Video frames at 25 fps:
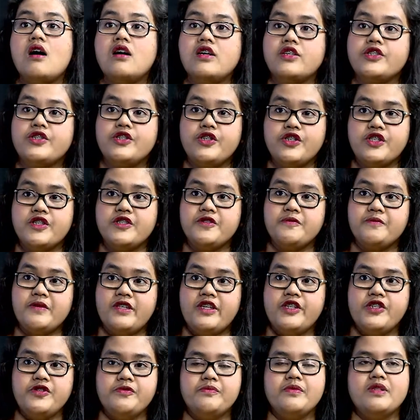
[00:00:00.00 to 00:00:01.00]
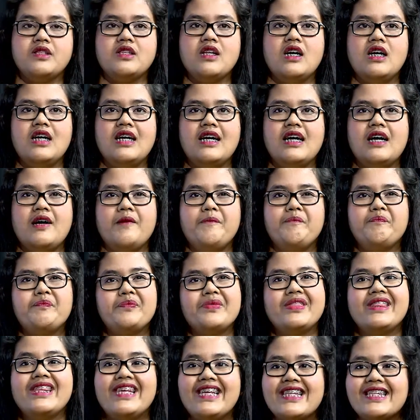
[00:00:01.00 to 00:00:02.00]
students management
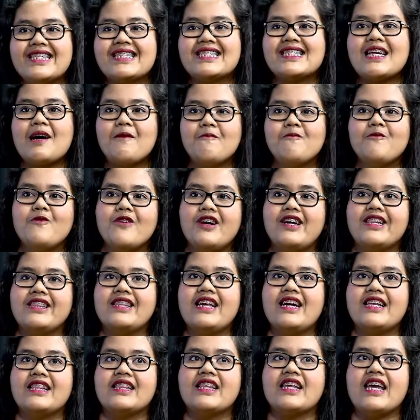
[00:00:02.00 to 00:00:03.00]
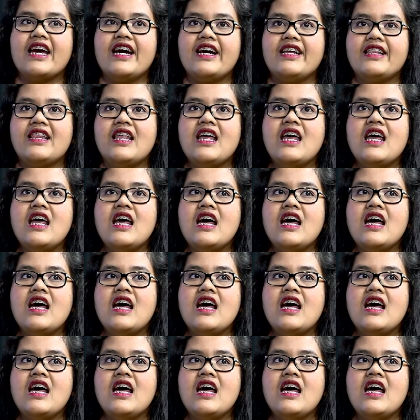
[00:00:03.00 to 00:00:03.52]
need someone that can